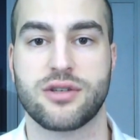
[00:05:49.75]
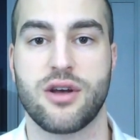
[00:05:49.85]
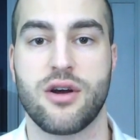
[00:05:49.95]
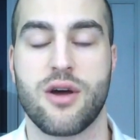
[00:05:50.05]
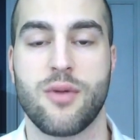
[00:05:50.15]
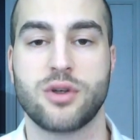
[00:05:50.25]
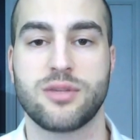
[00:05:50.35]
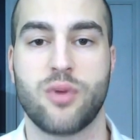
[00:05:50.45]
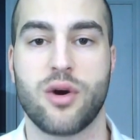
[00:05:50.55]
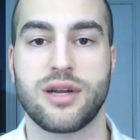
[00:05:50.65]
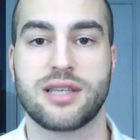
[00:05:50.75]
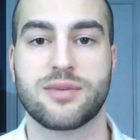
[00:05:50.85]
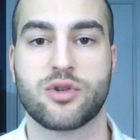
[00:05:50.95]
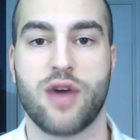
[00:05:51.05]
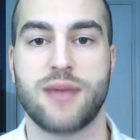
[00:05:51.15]
or most importantly,
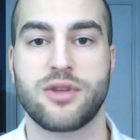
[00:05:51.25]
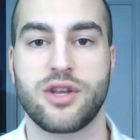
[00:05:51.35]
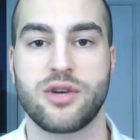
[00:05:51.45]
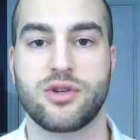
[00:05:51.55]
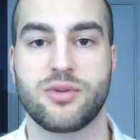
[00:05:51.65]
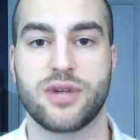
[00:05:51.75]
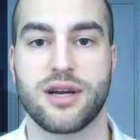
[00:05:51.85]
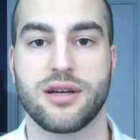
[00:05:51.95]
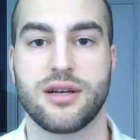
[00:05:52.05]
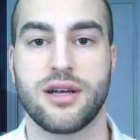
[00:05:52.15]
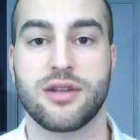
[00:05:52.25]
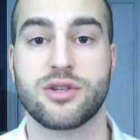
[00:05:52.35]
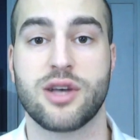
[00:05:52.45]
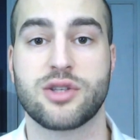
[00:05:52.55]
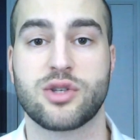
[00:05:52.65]
subscribe to the YouTube channel. There's
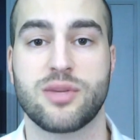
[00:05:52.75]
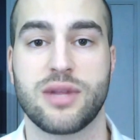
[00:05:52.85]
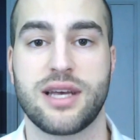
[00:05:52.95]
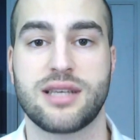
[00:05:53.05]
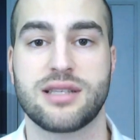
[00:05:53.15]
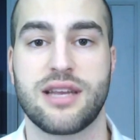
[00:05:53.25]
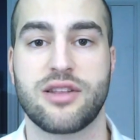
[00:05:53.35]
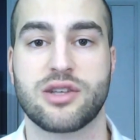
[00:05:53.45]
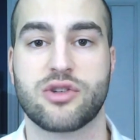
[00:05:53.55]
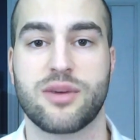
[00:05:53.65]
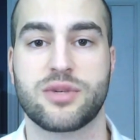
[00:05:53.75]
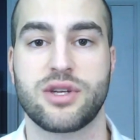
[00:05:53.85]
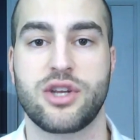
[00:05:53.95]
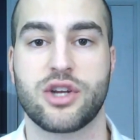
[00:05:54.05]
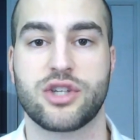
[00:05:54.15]
also some links in the description you
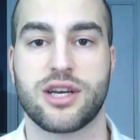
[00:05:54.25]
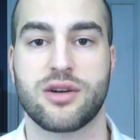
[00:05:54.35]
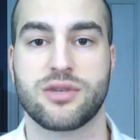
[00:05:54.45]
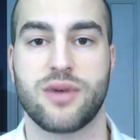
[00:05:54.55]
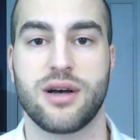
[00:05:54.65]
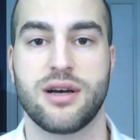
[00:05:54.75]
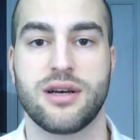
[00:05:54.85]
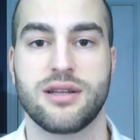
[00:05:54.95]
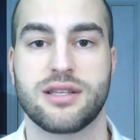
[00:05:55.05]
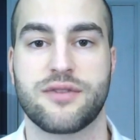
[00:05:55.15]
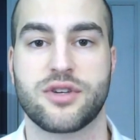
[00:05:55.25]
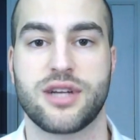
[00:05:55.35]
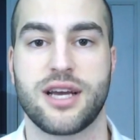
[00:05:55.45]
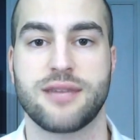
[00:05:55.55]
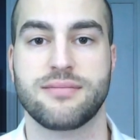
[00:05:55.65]
can check out as well. That's it for
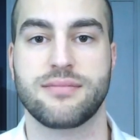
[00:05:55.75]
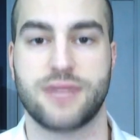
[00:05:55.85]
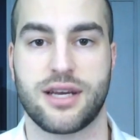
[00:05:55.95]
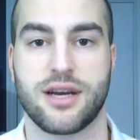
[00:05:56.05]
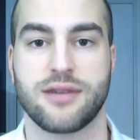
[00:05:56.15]
today. Take care.